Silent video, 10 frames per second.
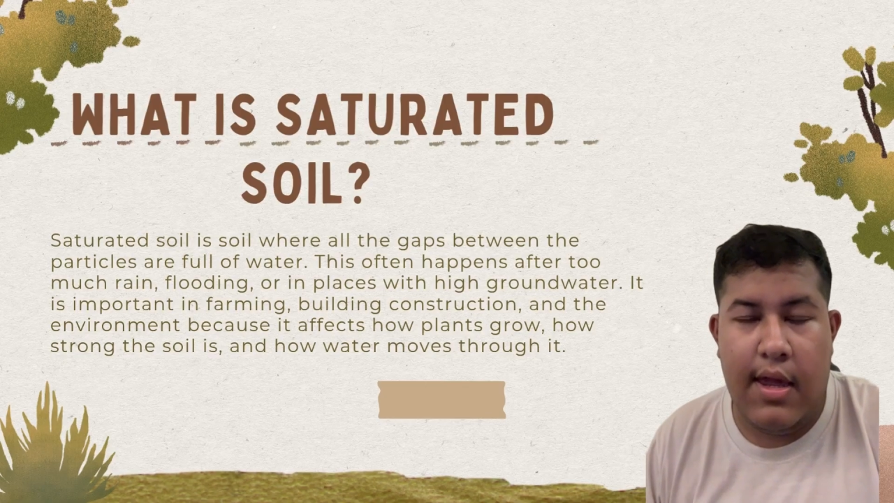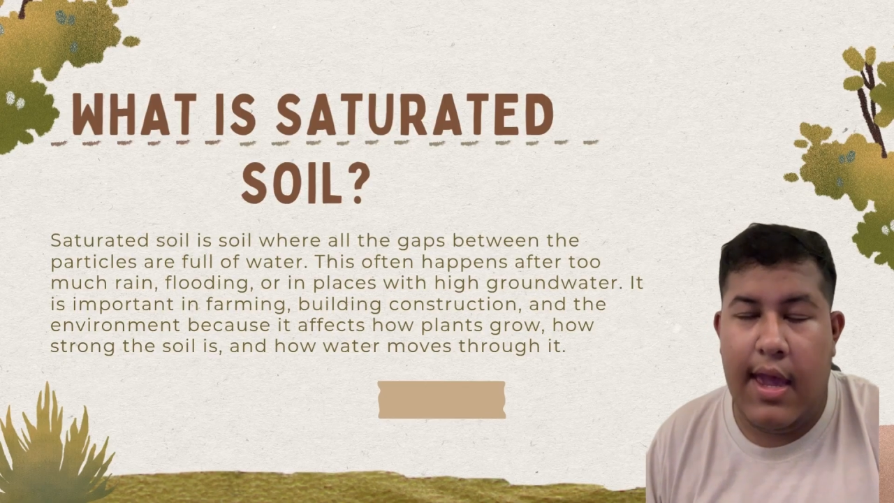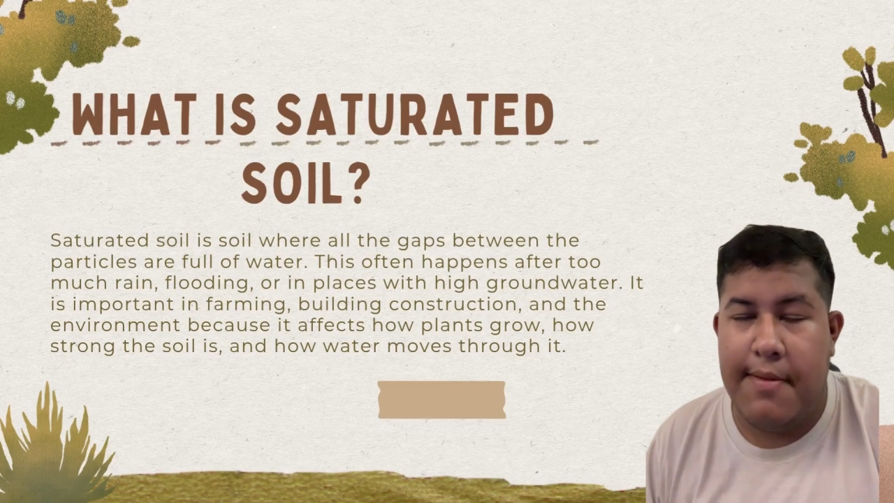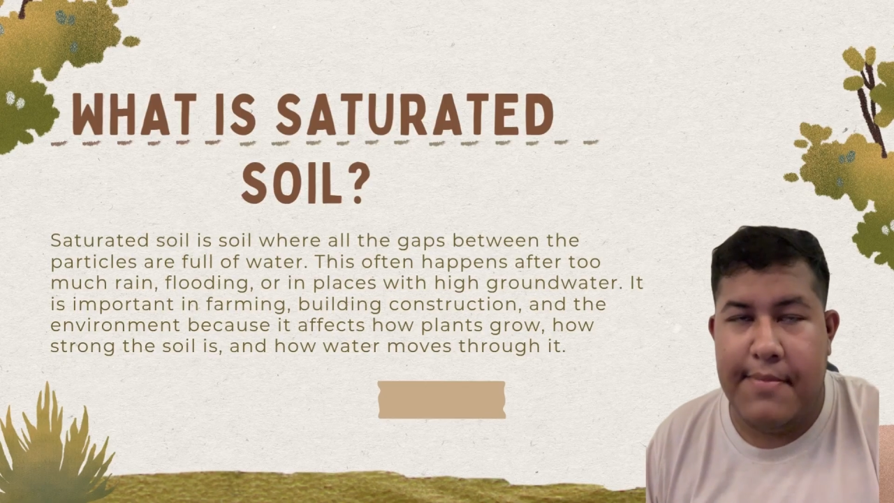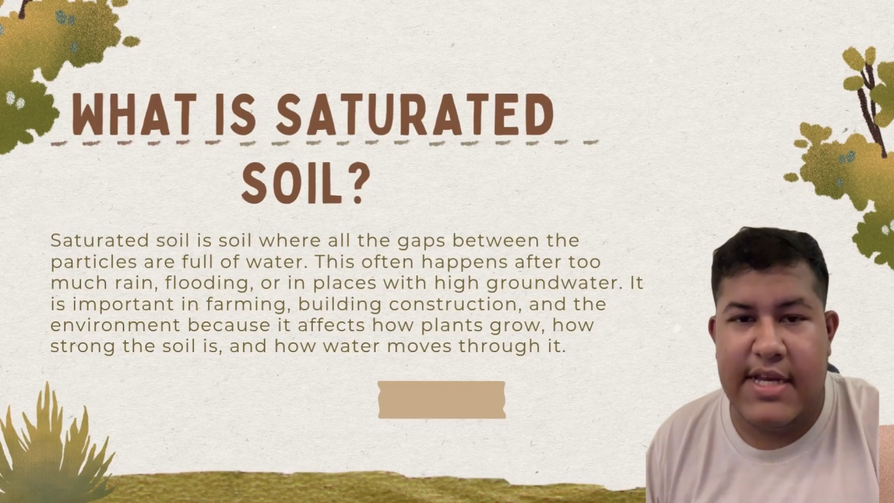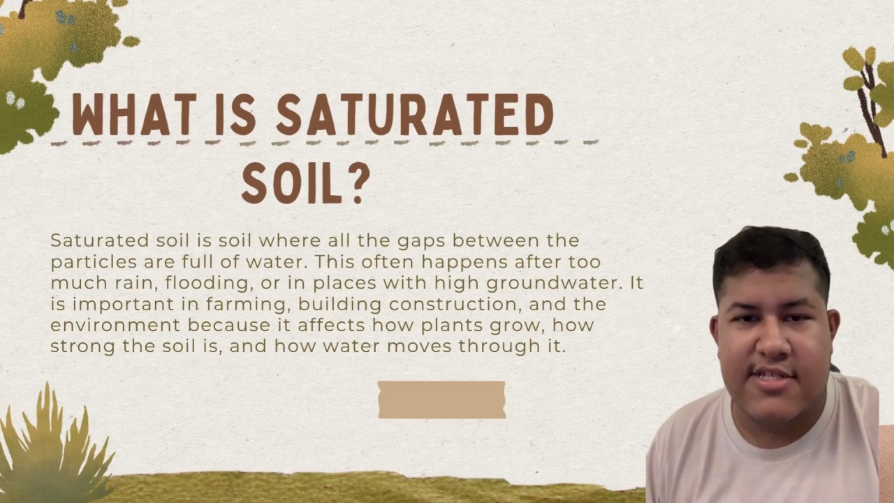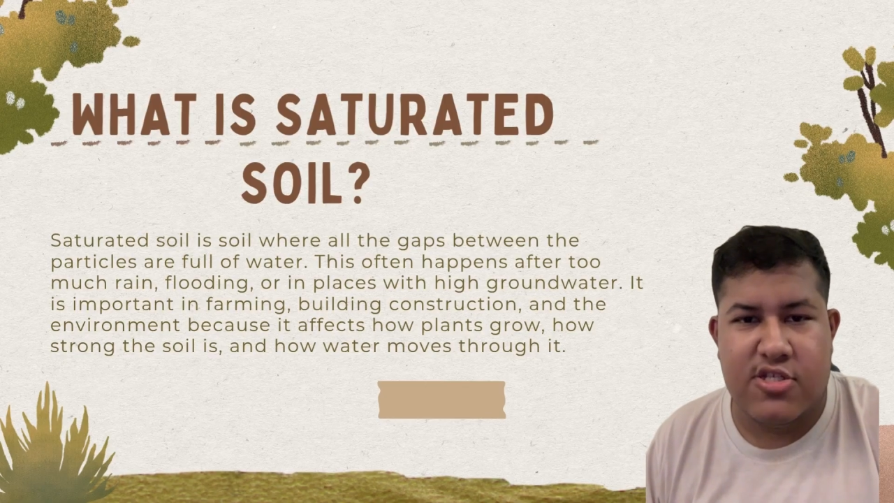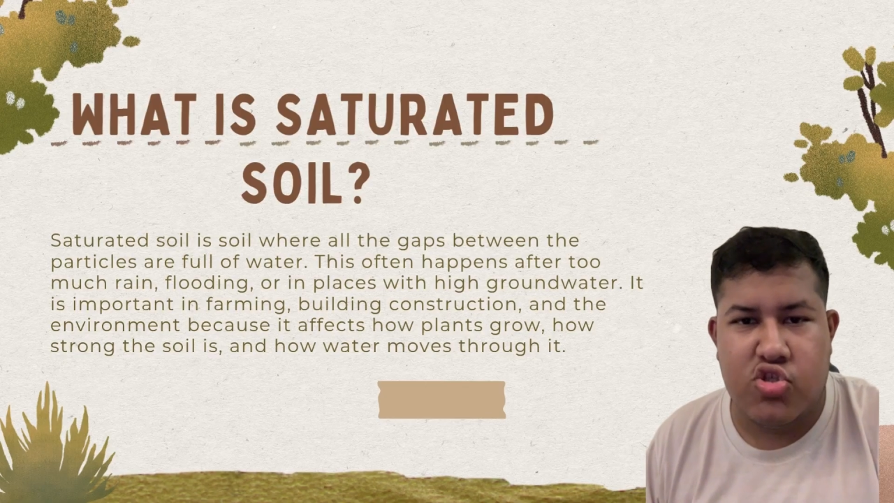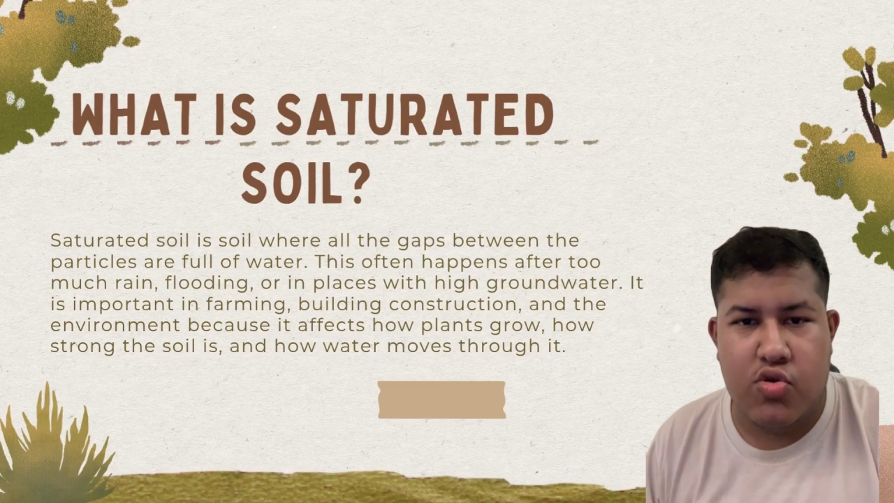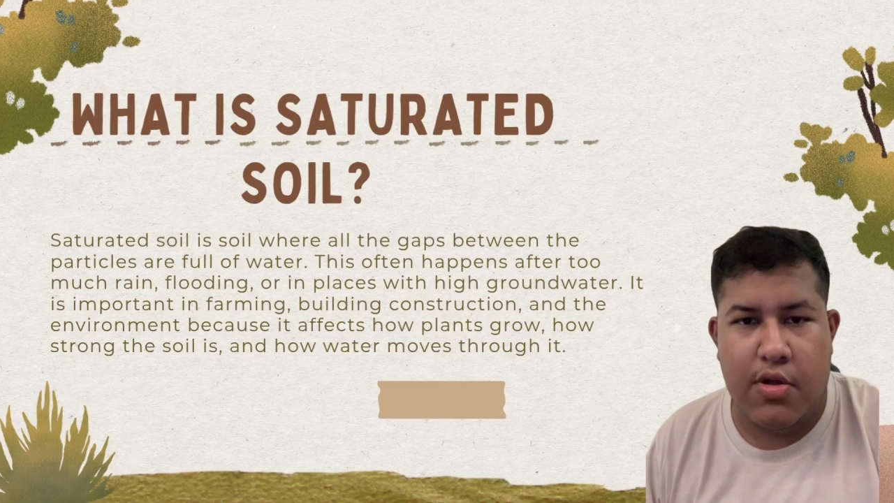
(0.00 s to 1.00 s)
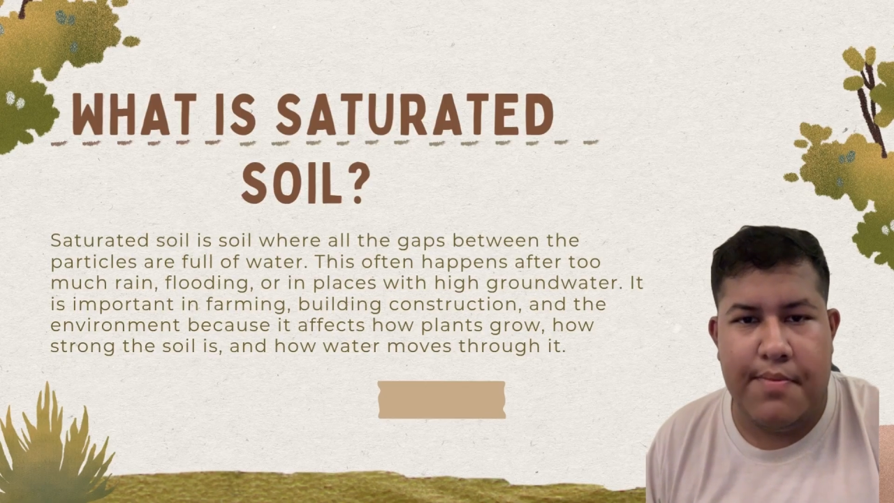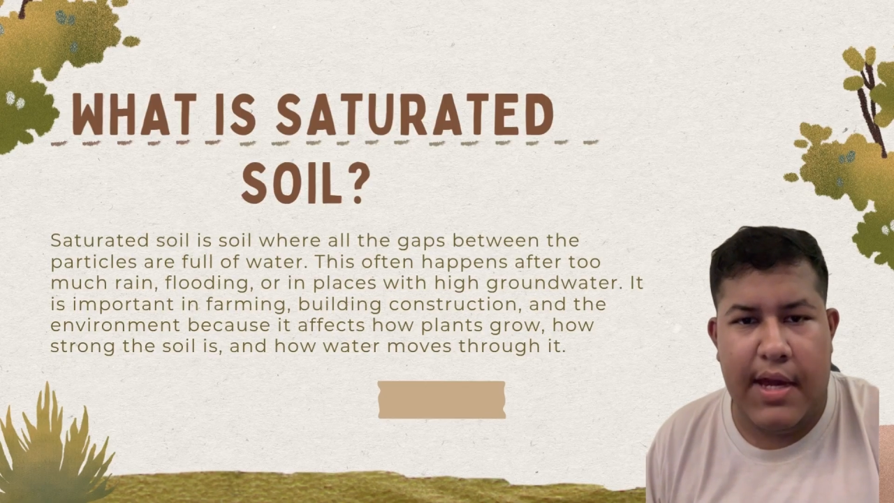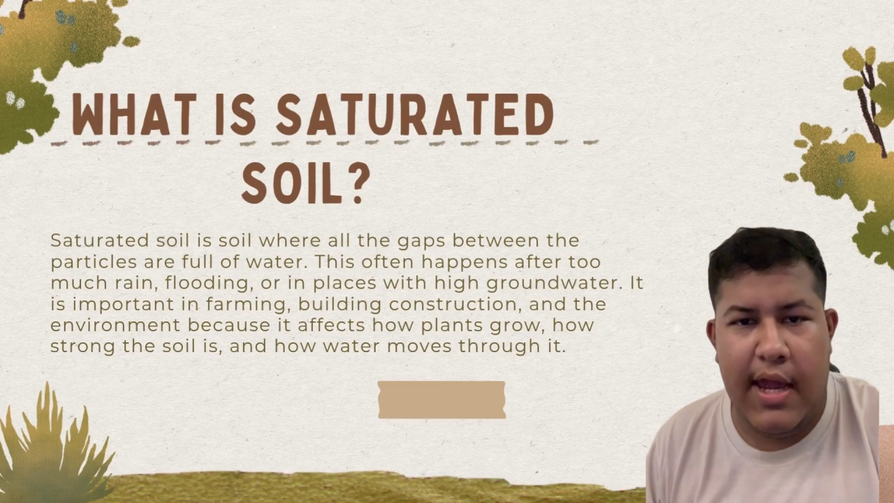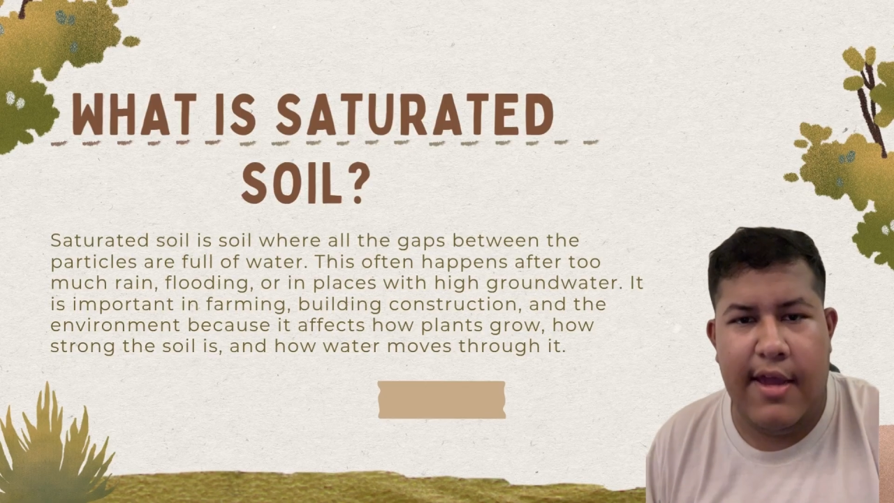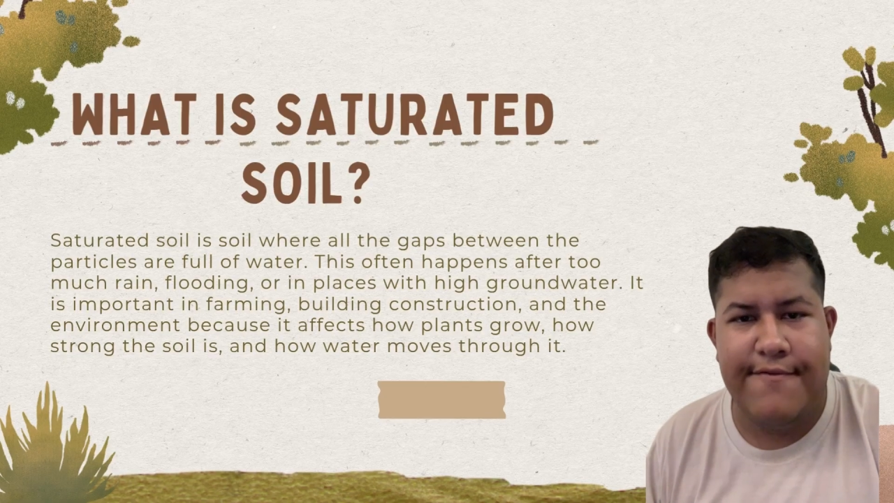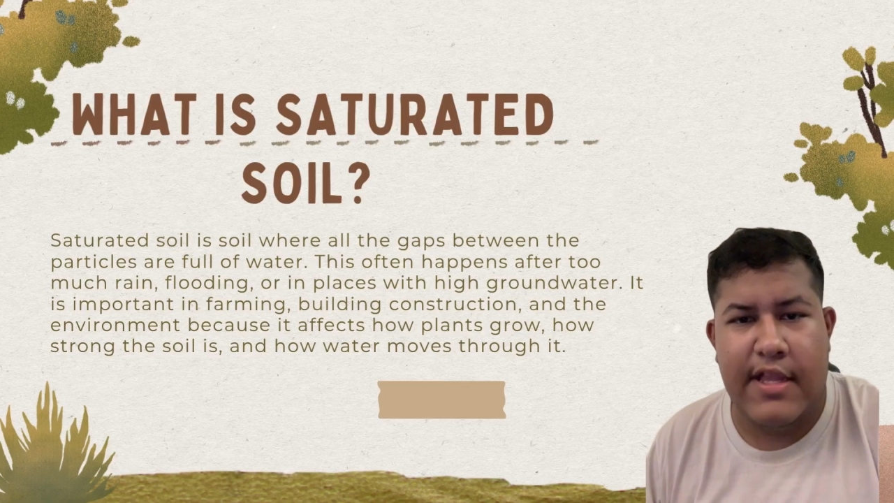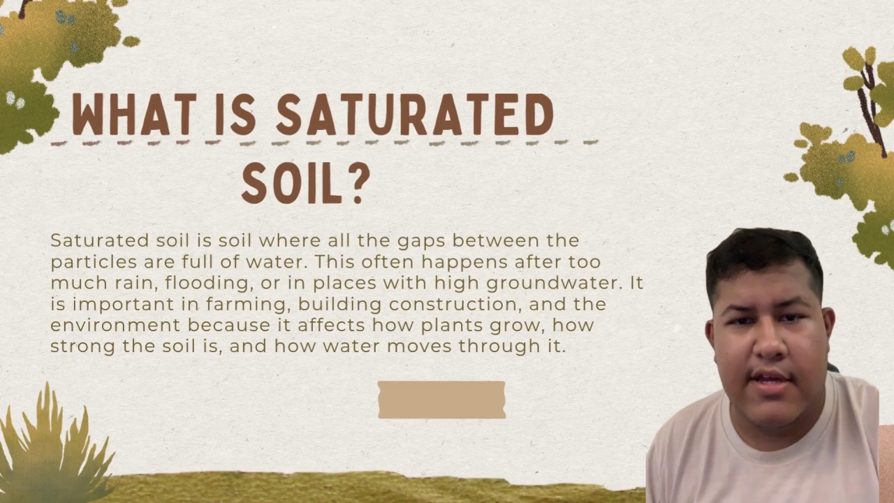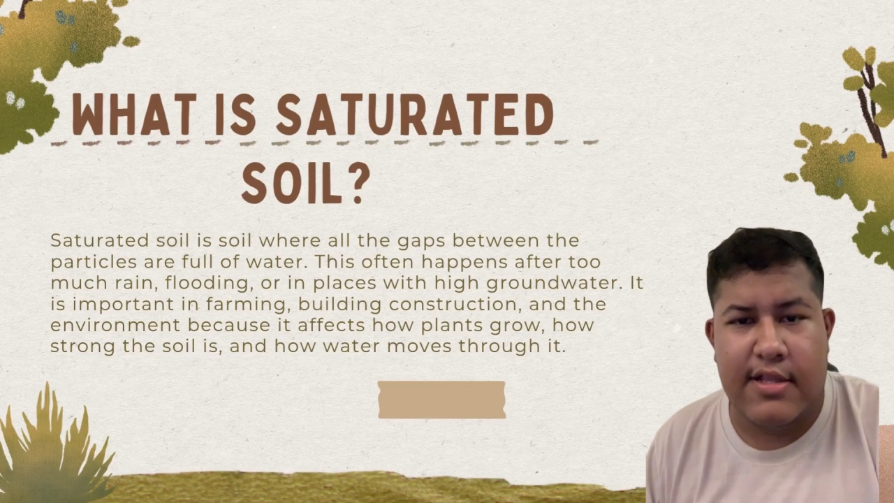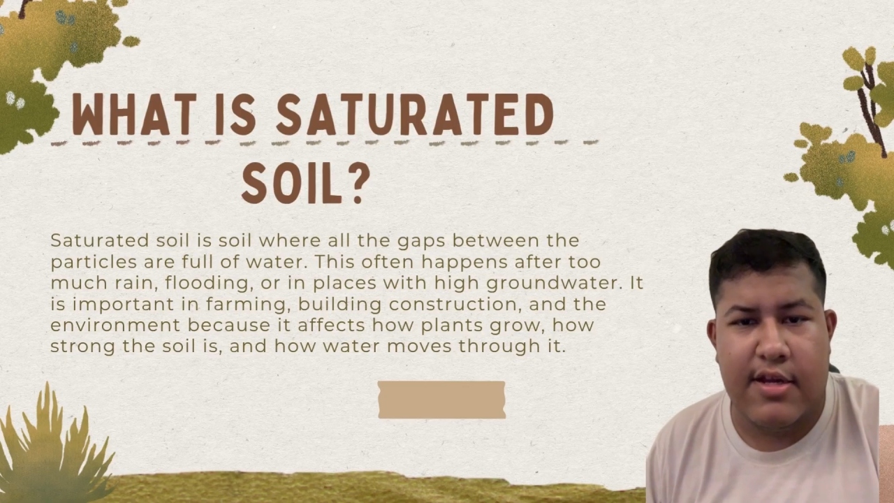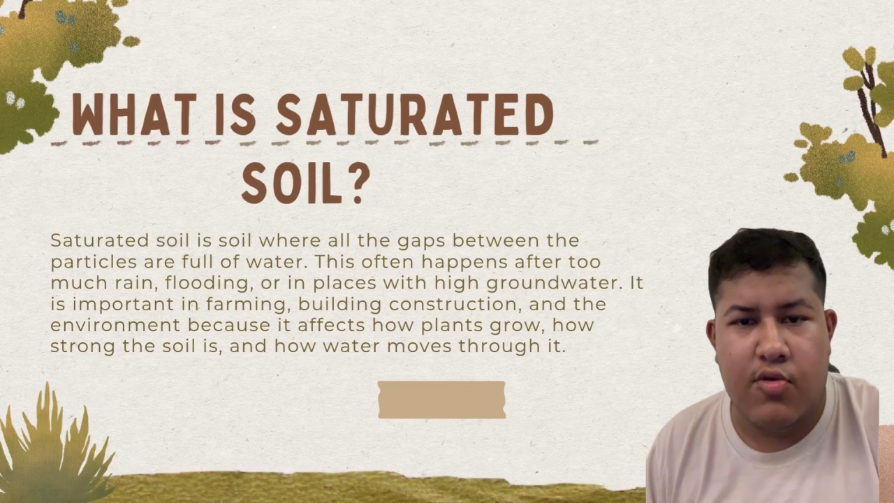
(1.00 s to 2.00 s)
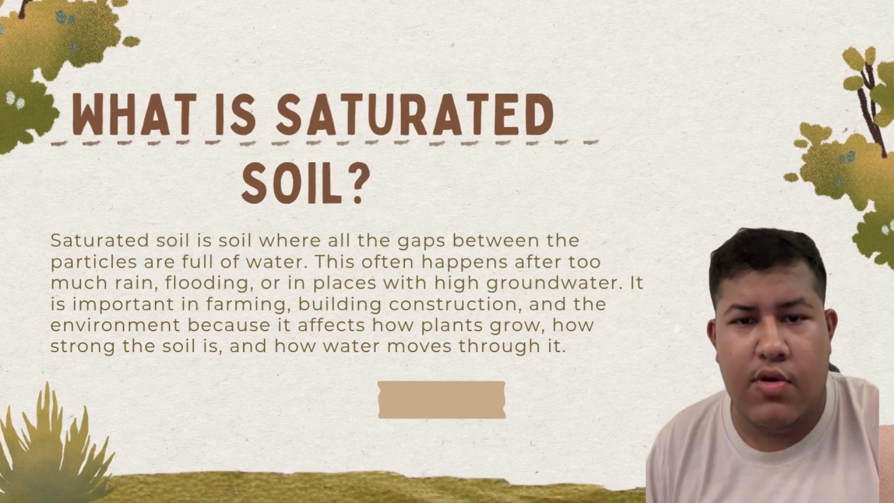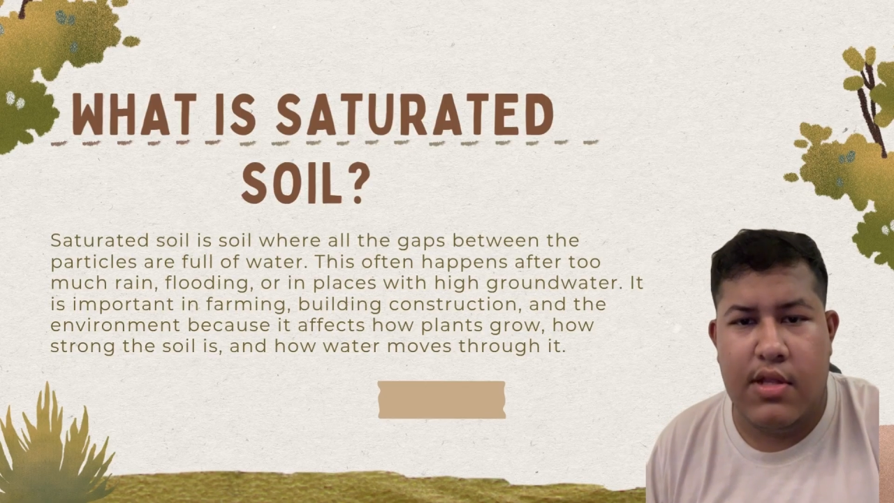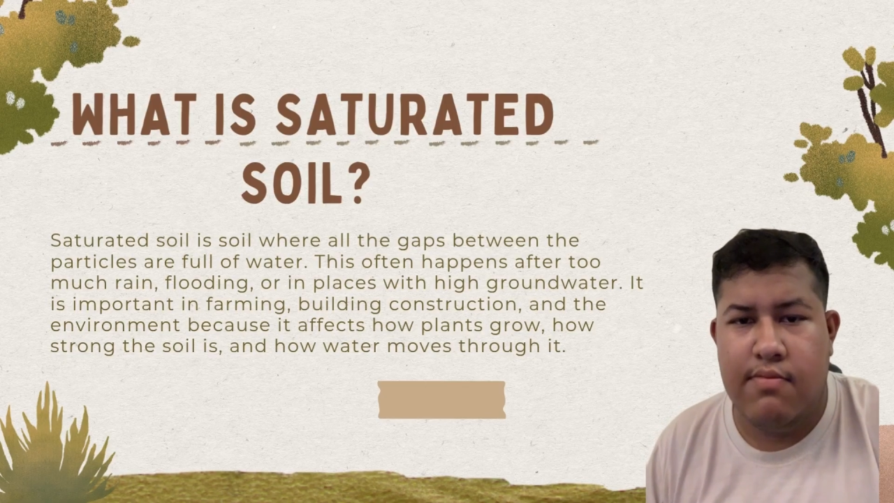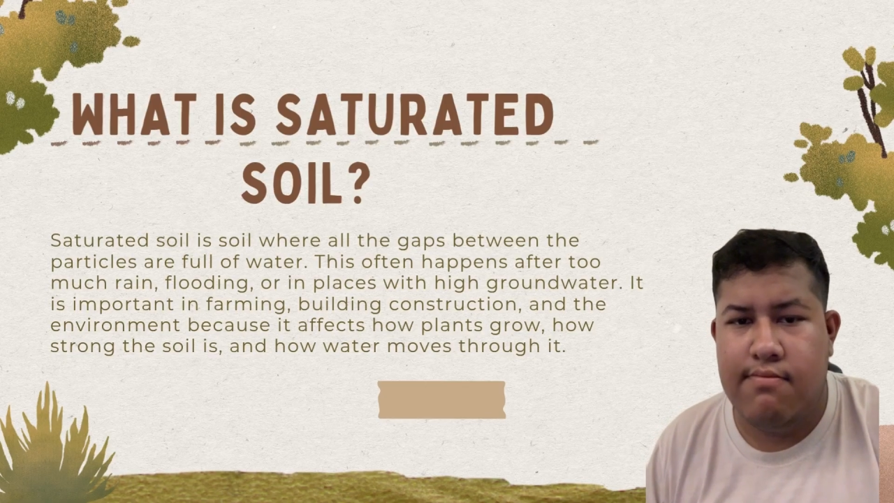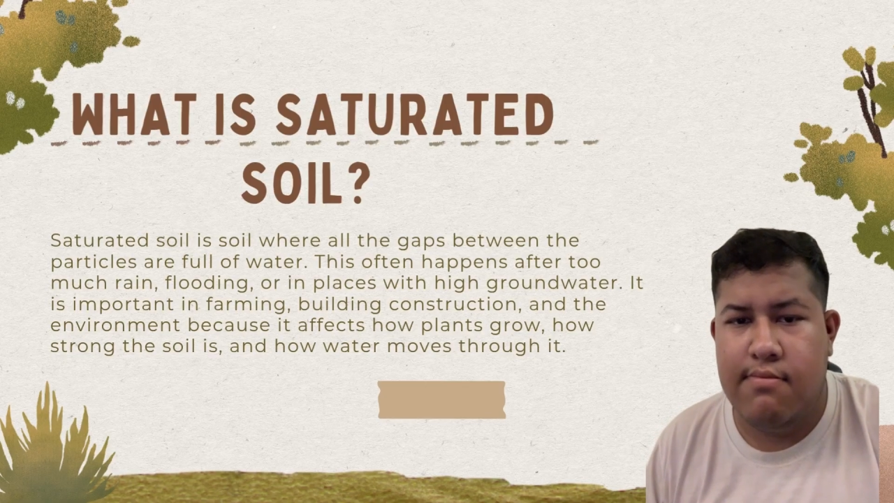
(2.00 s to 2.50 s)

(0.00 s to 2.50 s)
and makes the soil behave like liquid